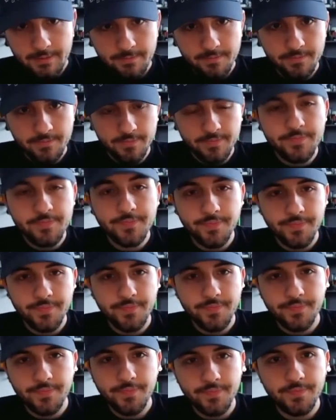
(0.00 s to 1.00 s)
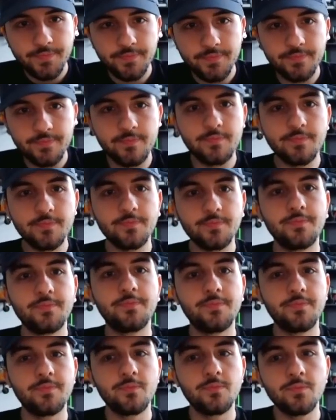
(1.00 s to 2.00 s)

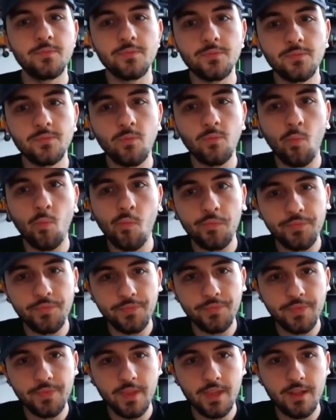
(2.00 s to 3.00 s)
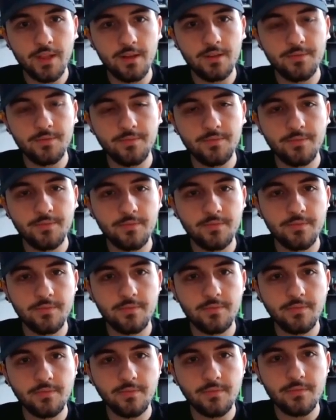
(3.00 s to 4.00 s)

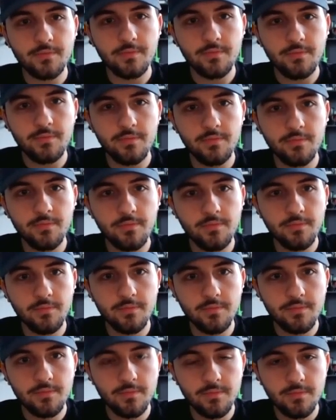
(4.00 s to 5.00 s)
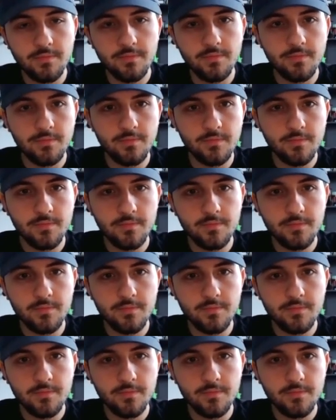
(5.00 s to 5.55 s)
[no speech]